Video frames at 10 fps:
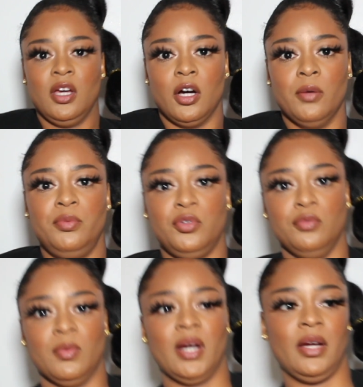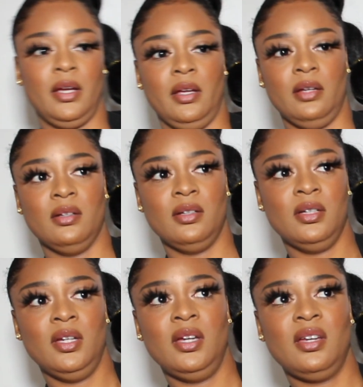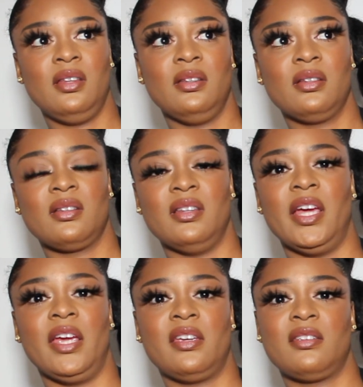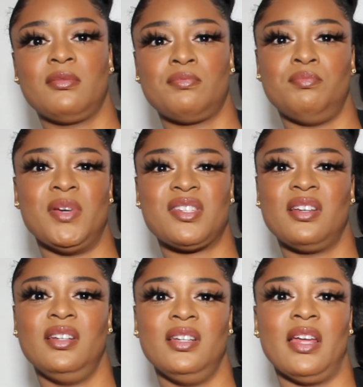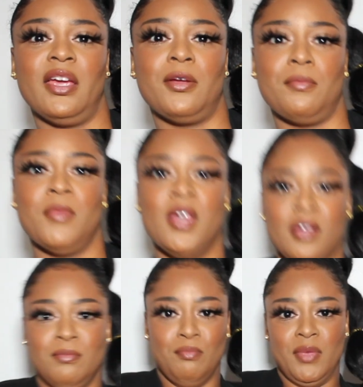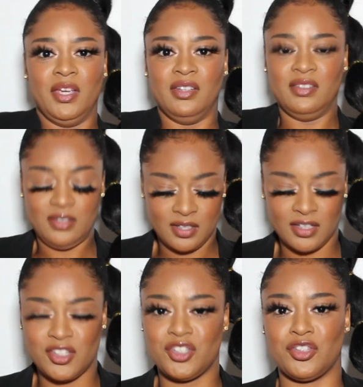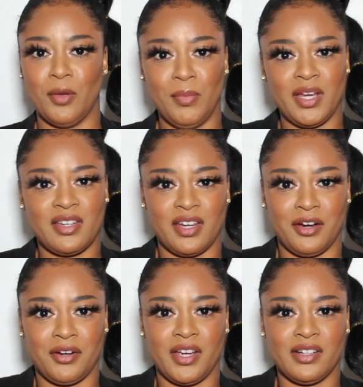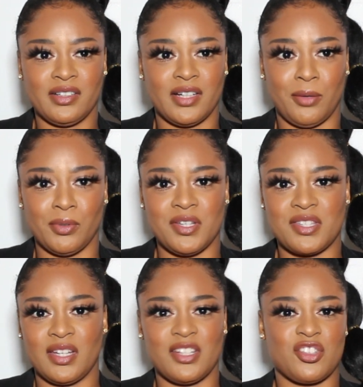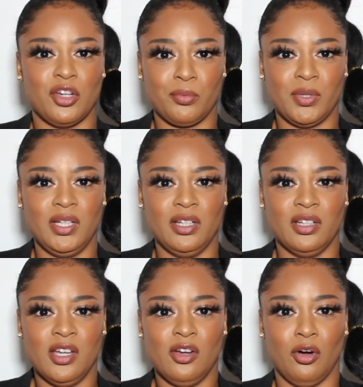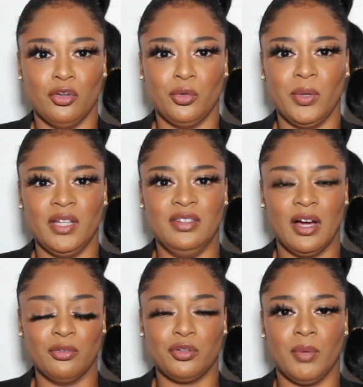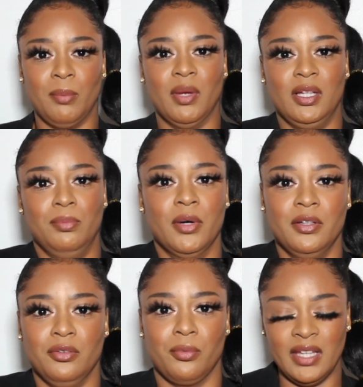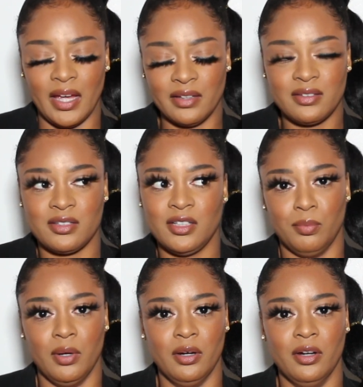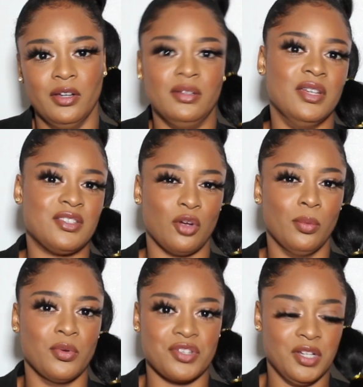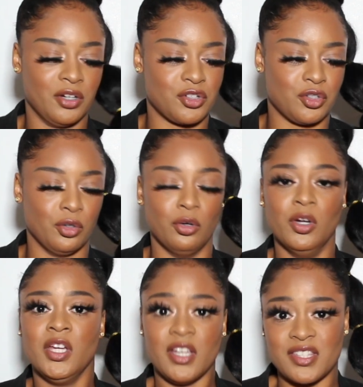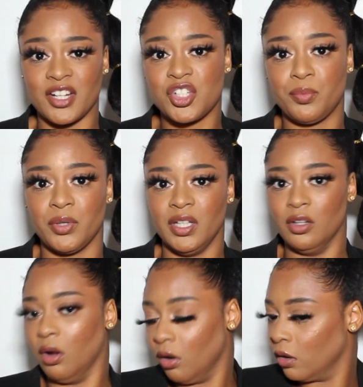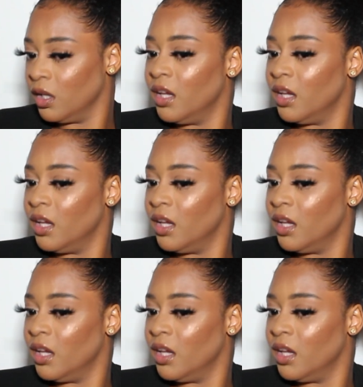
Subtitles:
up to my like basically like mid stomach area. I want to say it's not really all the way down to my belly button yet, but it's almost there. So it's actually pretty long,